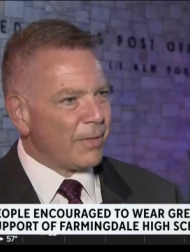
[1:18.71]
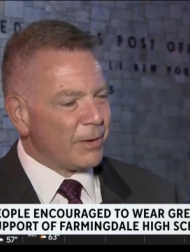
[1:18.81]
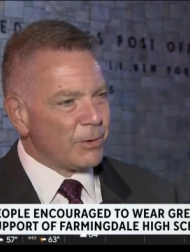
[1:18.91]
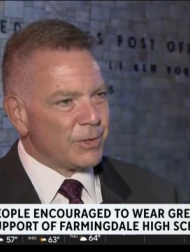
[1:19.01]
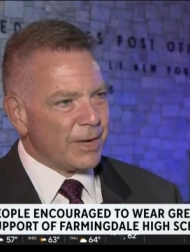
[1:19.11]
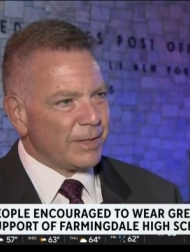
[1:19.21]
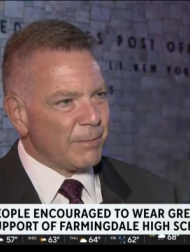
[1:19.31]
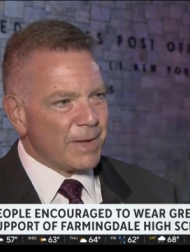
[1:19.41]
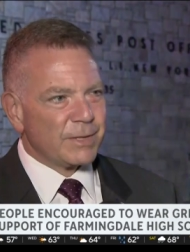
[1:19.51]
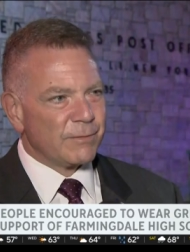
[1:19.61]
think you're seeing the
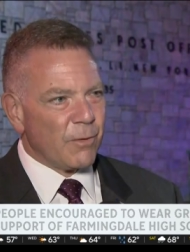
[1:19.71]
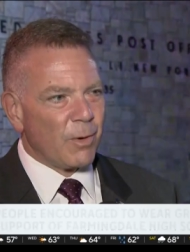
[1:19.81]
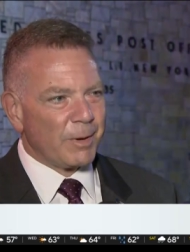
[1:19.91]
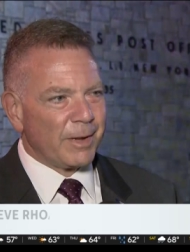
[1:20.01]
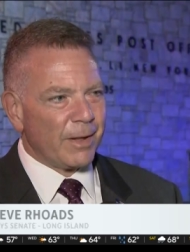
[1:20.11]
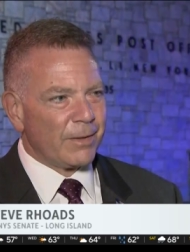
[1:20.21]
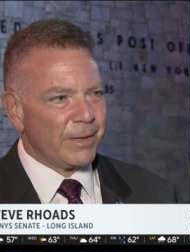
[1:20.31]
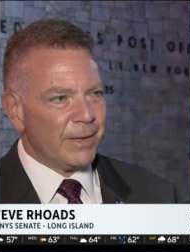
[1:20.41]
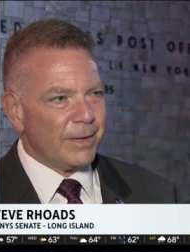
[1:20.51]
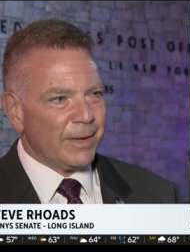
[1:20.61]
best of Farmingdale.
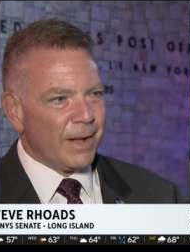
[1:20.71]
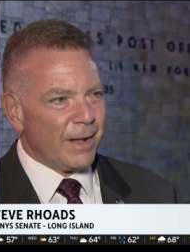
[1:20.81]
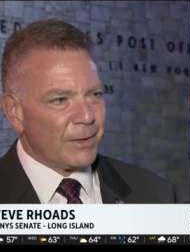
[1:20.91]
Uh,